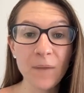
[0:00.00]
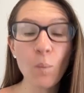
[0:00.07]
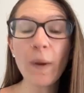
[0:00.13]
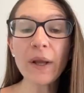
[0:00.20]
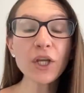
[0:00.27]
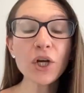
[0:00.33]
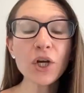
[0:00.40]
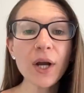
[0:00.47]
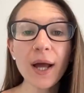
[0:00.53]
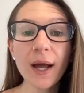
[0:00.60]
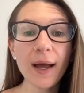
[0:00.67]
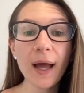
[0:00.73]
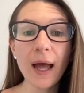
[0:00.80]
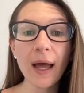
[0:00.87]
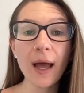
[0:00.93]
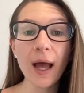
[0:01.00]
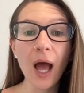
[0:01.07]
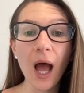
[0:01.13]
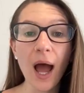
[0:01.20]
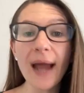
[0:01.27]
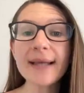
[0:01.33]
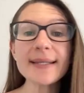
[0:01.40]
When you're
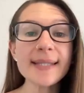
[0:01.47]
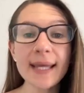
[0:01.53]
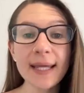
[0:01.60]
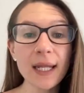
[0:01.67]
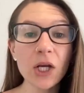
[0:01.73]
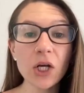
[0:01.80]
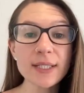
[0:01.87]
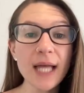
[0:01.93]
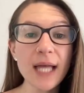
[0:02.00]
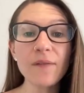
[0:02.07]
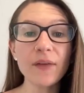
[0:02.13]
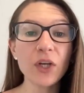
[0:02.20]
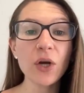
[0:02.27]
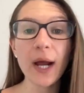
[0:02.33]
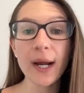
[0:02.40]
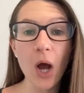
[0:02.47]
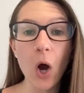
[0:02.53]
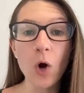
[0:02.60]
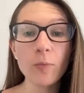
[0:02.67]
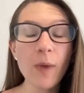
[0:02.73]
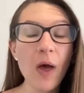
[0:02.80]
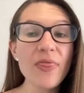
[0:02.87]
isolating yourself and you're at
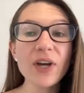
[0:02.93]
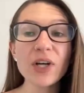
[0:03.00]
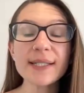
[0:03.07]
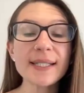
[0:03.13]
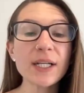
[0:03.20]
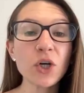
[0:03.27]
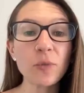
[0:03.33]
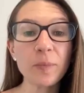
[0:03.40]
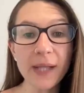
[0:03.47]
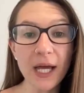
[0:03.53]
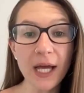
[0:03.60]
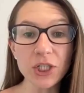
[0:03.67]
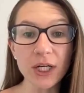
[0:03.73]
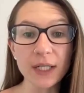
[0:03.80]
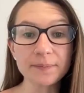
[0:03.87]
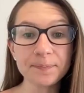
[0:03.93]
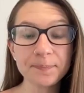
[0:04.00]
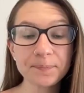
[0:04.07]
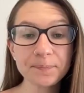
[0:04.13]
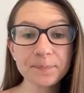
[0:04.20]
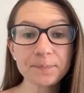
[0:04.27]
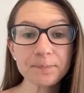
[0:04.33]
home, there's zero pleasure.
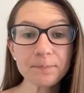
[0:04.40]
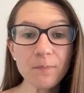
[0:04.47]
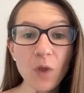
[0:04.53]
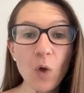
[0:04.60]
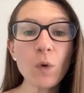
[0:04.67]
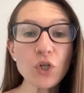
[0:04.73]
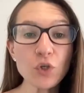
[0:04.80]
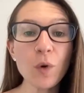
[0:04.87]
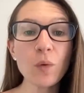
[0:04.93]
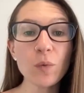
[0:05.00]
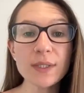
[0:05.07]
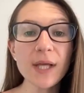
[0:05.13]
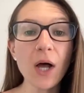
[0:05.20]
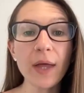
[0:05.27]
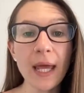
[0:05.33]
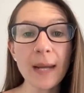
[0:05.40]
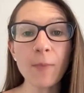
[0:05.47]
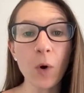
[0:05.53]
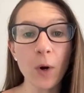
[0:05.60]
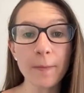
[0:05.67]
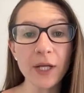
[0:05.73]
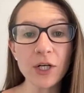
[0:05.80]
which will result in
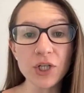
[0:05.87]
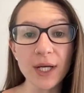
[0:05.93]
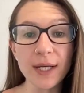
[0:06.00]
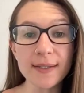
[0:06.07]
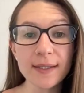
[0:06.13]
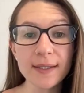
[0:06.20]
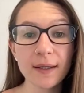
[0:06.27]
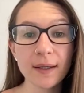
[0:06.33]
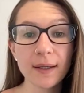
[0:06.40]
more binges.